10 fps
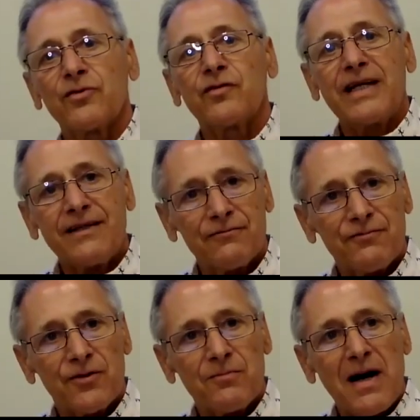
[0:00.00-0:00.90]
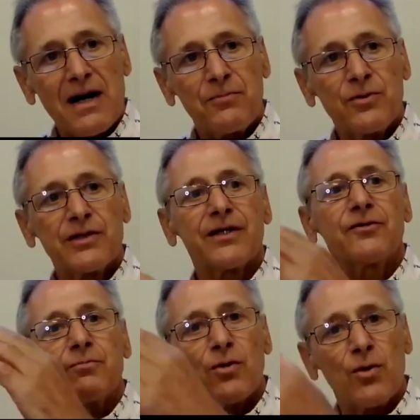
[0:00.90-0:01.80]
was taken from Marburg
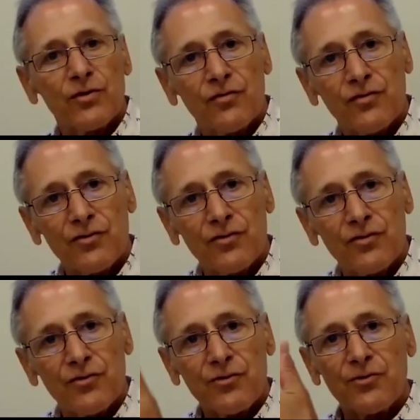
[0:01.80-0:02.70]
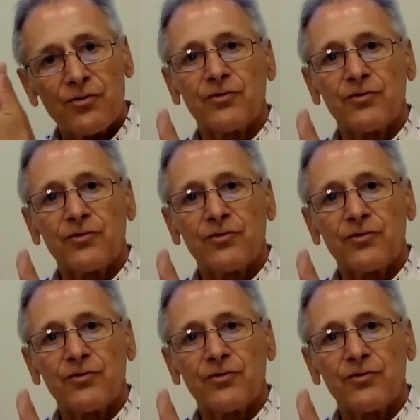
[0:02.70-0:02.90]
and brought to,